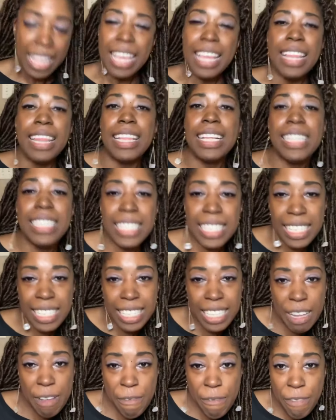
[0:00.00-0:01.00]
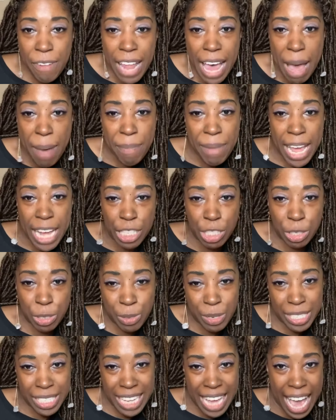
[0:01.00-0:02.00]
This is the flap that
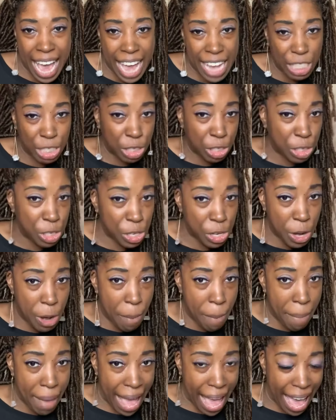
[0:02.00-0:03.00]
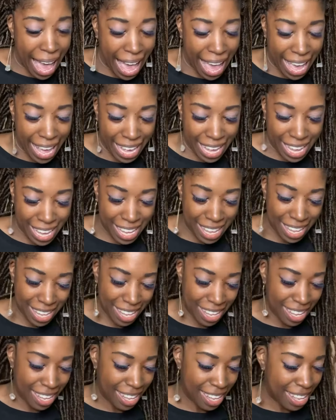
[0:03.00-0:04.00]
you attach to your bag.
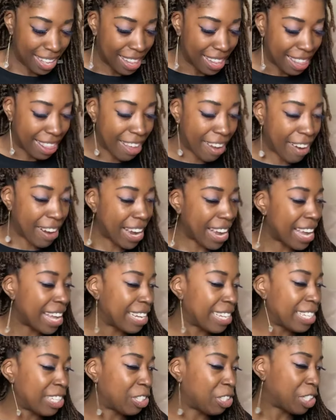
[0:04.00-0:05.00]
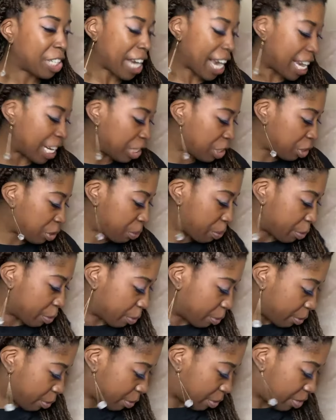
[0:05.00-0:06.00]
They're
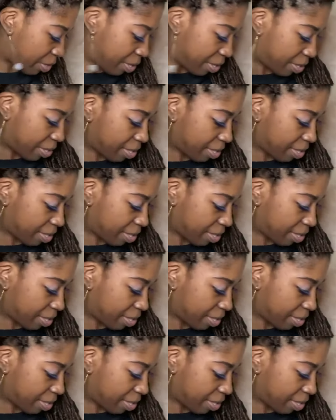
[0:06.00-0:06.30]
interchangeables.